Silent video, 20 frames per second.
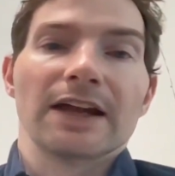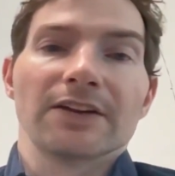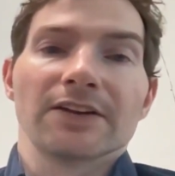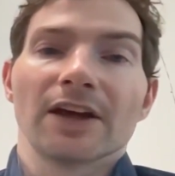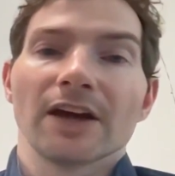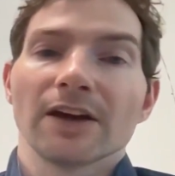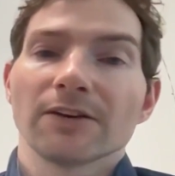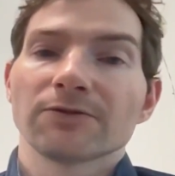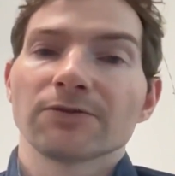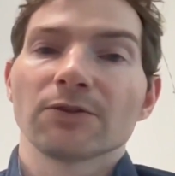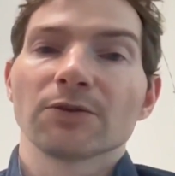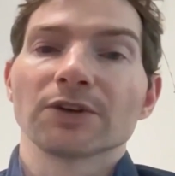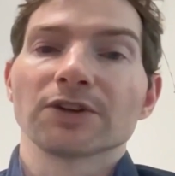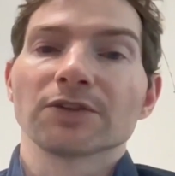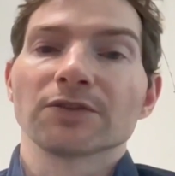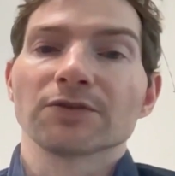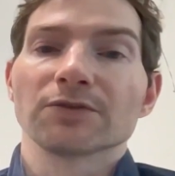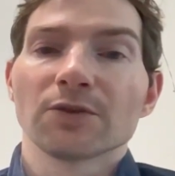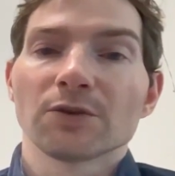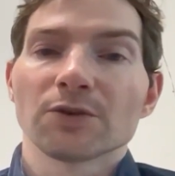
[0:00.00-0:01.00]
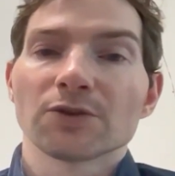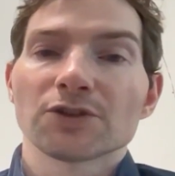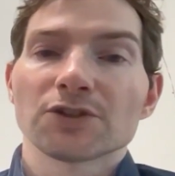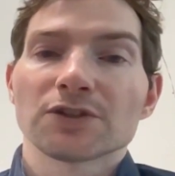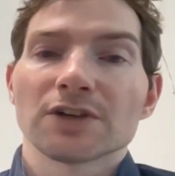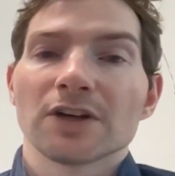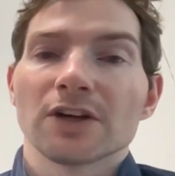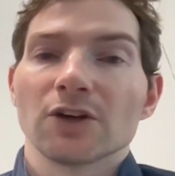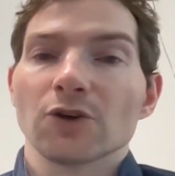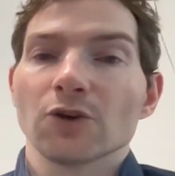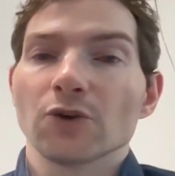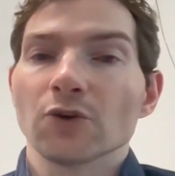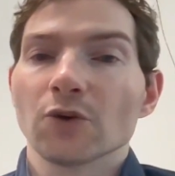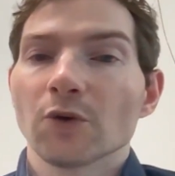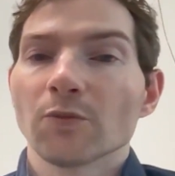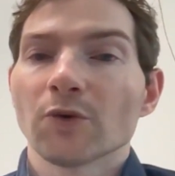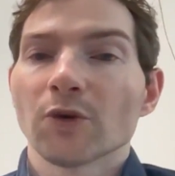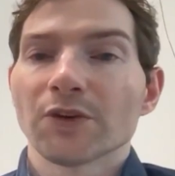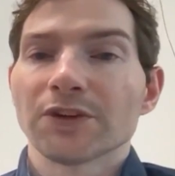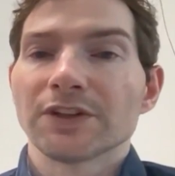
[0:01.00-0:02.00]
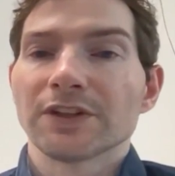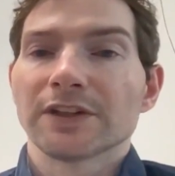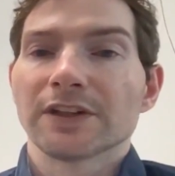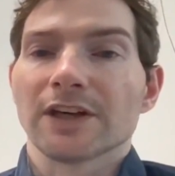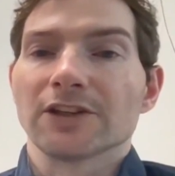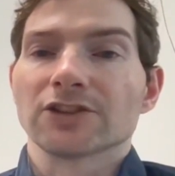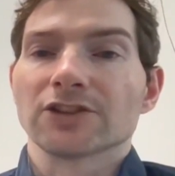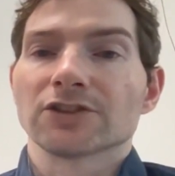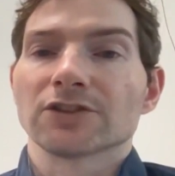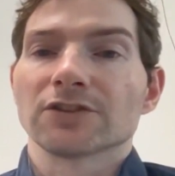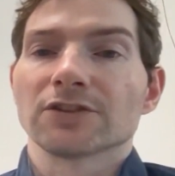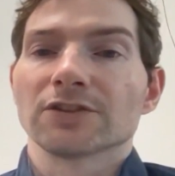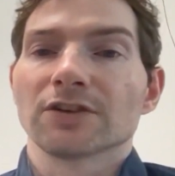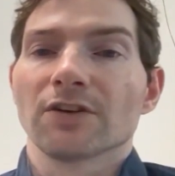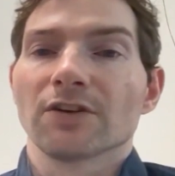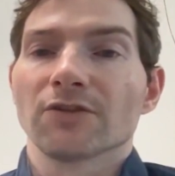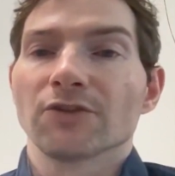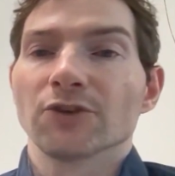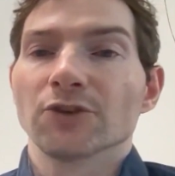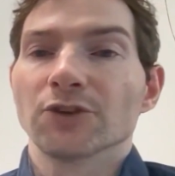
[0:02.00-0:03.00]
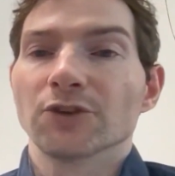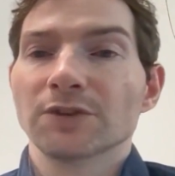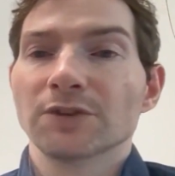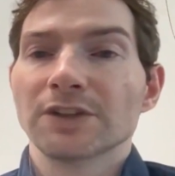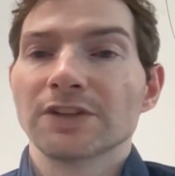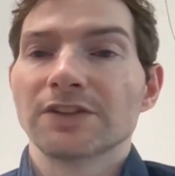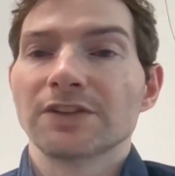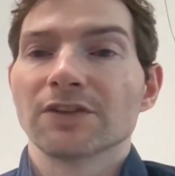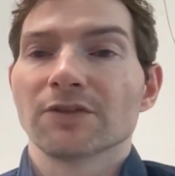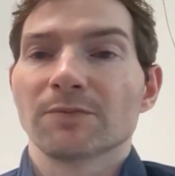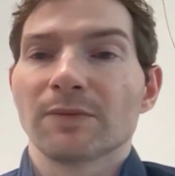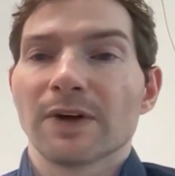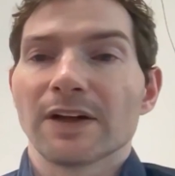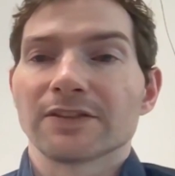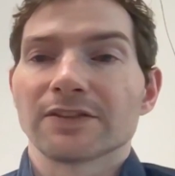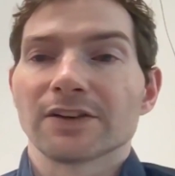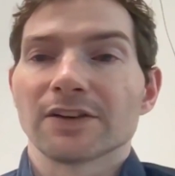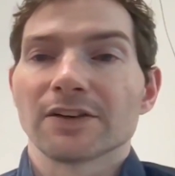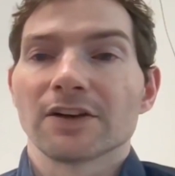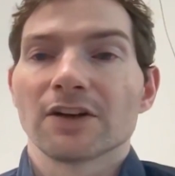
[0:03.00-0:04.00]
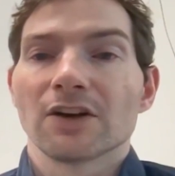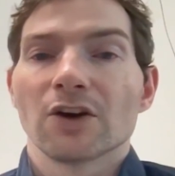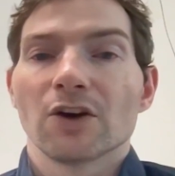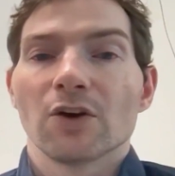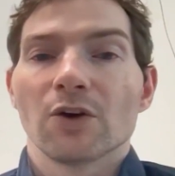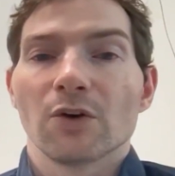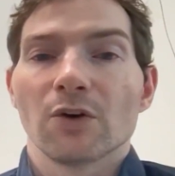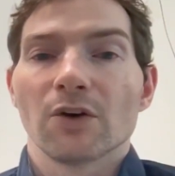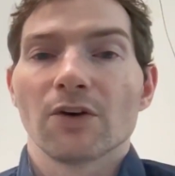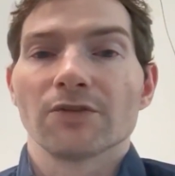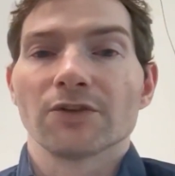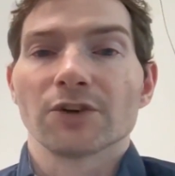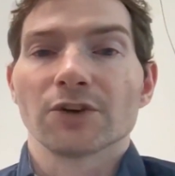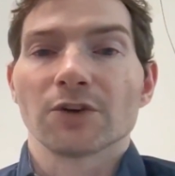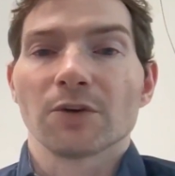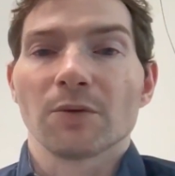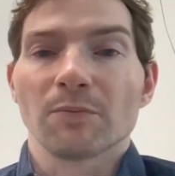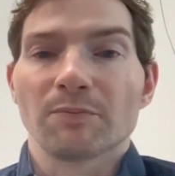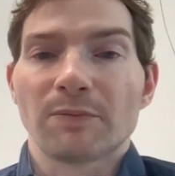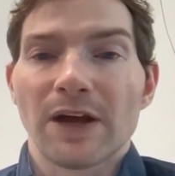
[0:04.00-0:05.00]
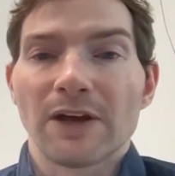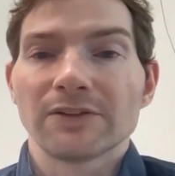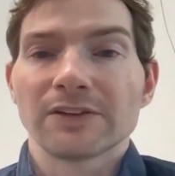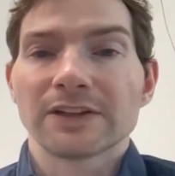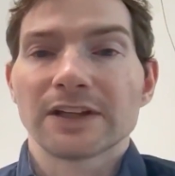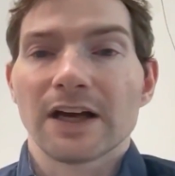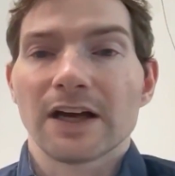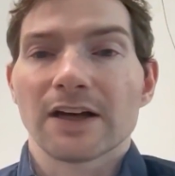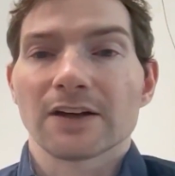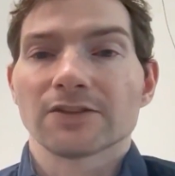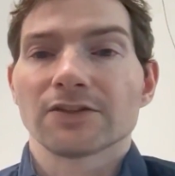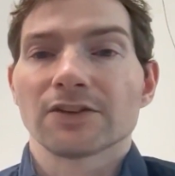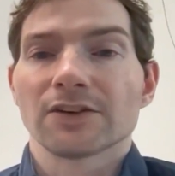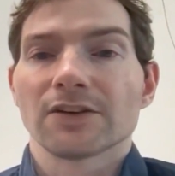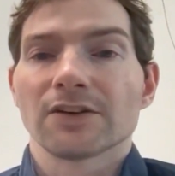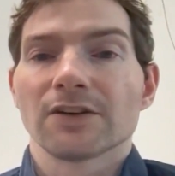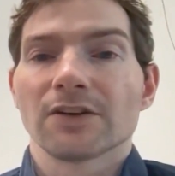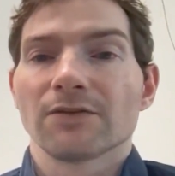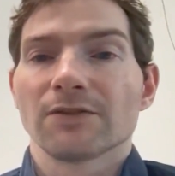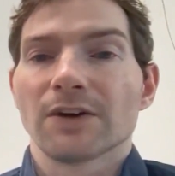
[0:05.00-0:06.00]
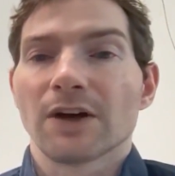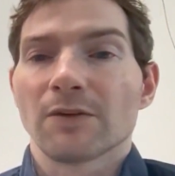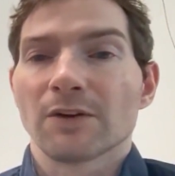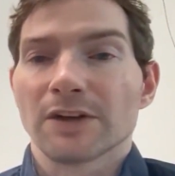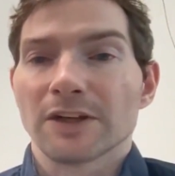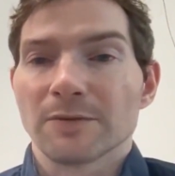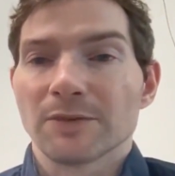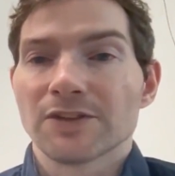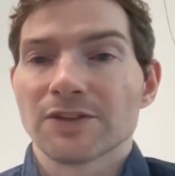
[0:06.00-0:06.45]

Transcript: and therefore it affords no more indication of the unity of matter or of the compound character of our